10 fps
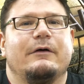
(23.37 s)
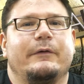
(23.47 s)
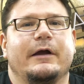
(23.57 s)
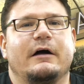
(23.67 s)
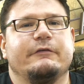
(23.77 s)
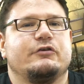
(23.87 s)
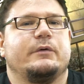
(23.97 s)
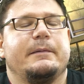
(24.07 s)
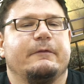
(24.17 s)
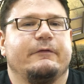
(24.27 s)
We offer
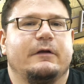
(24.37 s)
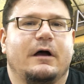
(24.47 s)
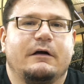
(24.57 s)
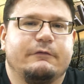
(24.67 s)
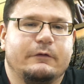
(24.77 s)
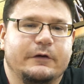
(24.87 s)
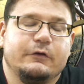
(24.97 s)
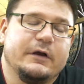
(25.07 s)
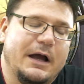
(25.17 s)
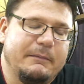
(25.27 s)
20% off on
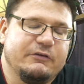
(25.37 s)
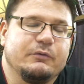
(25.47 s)
new comics,